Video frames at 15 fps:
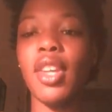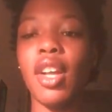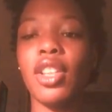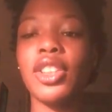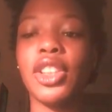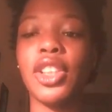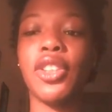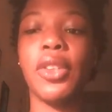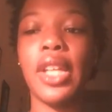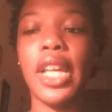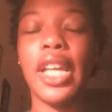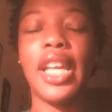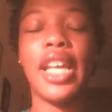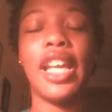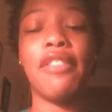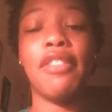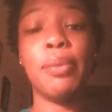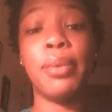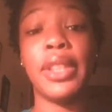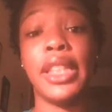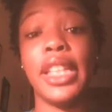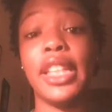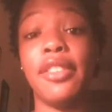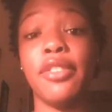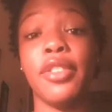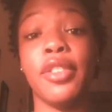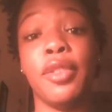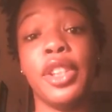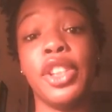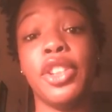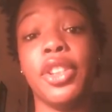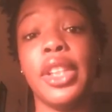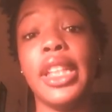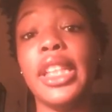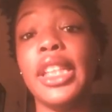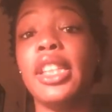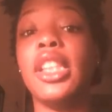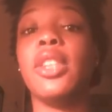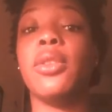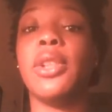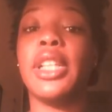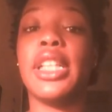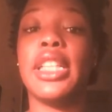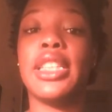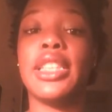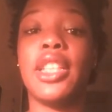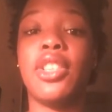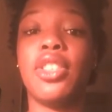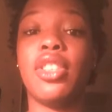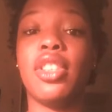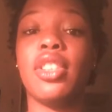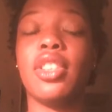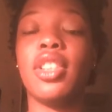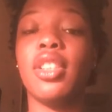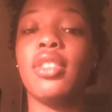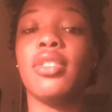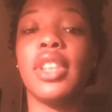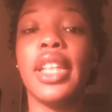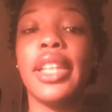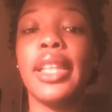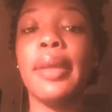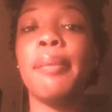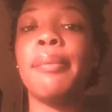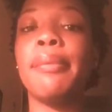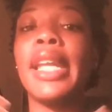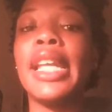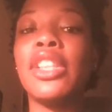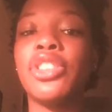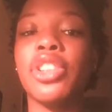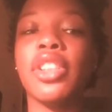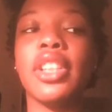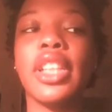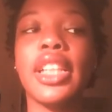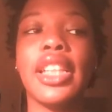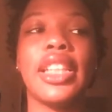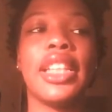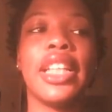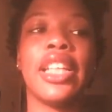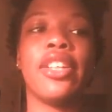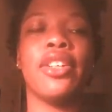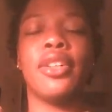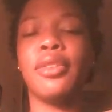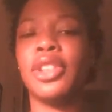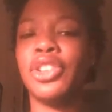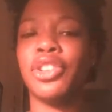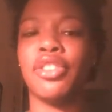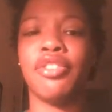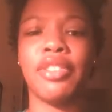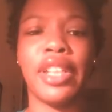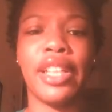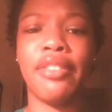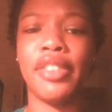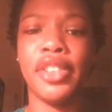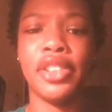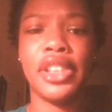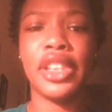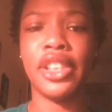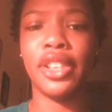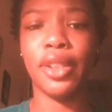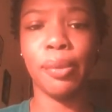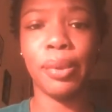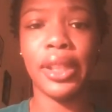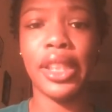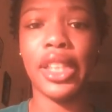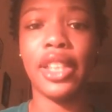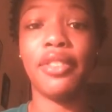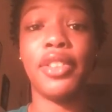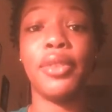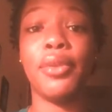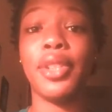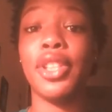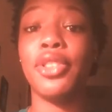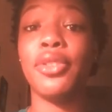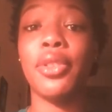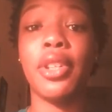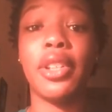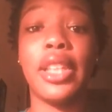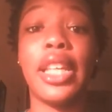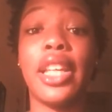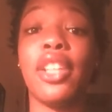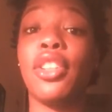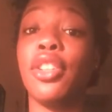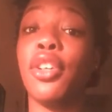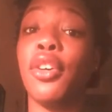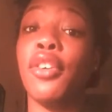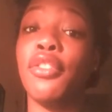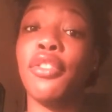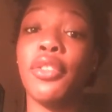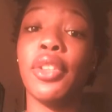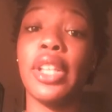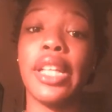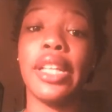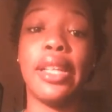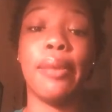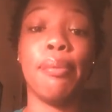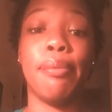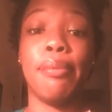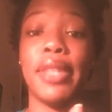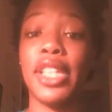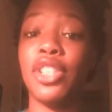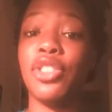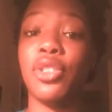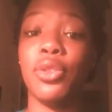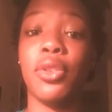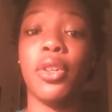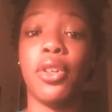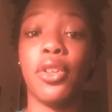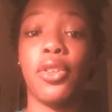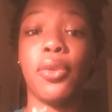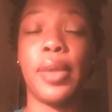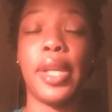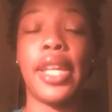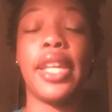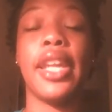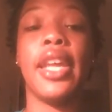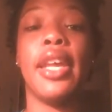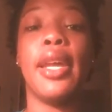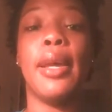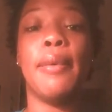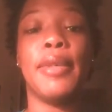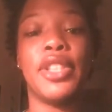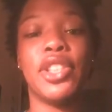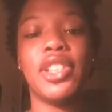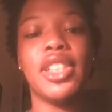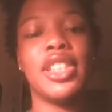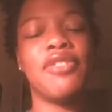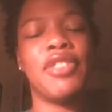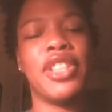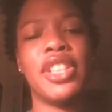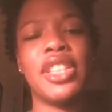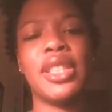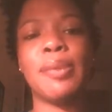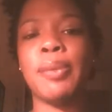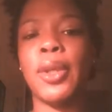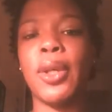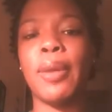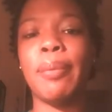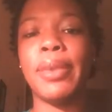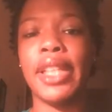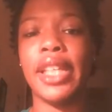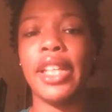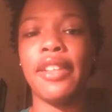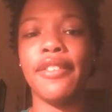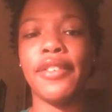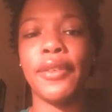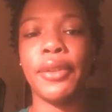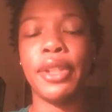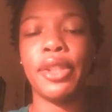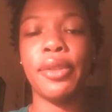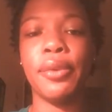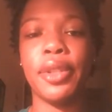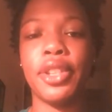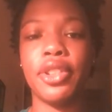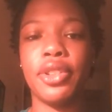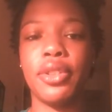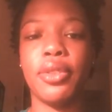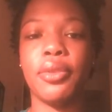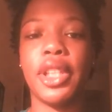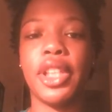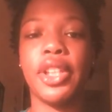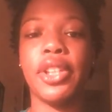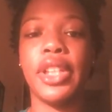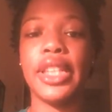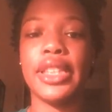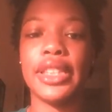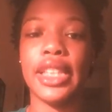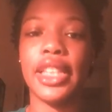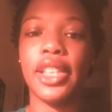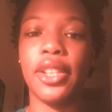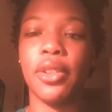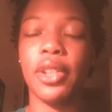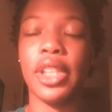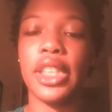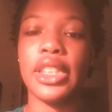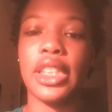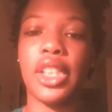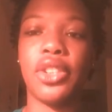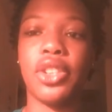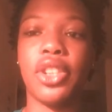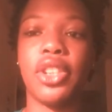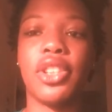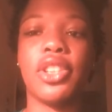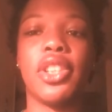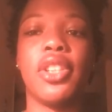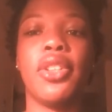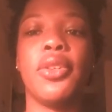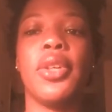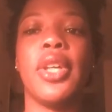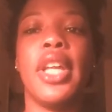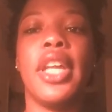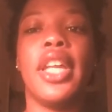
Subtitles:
Also, have a plan for when you're in the organization. So nothing major, nothing like, oh, what's your 5-year, 10-year plan? If you want to do all that, go for it. I commend you all the way. But just this very small plan for what you want to do while you're inside the organization. So